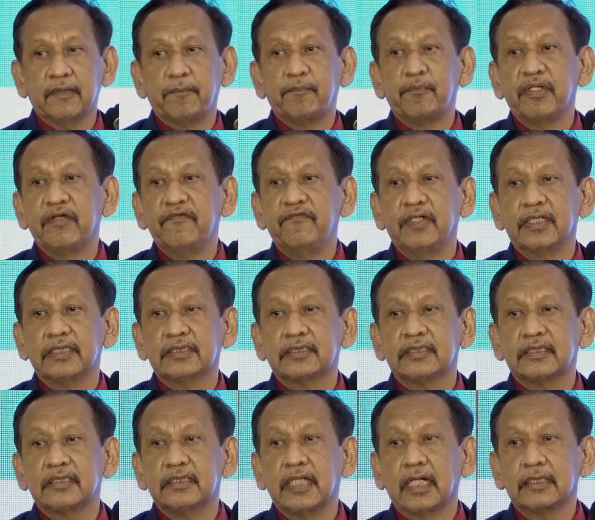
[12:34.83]
the
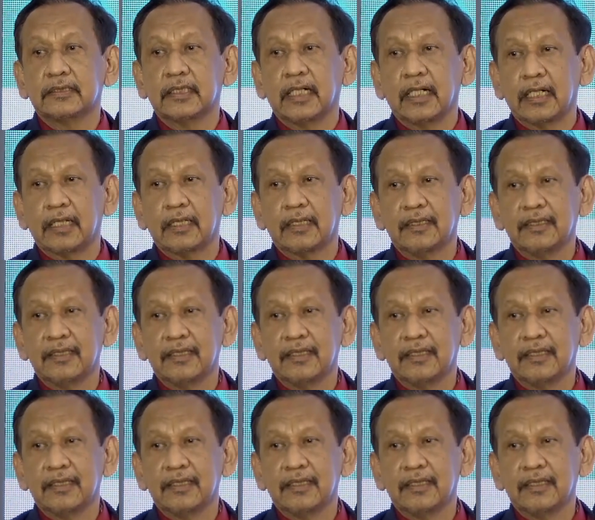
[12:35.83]
previous data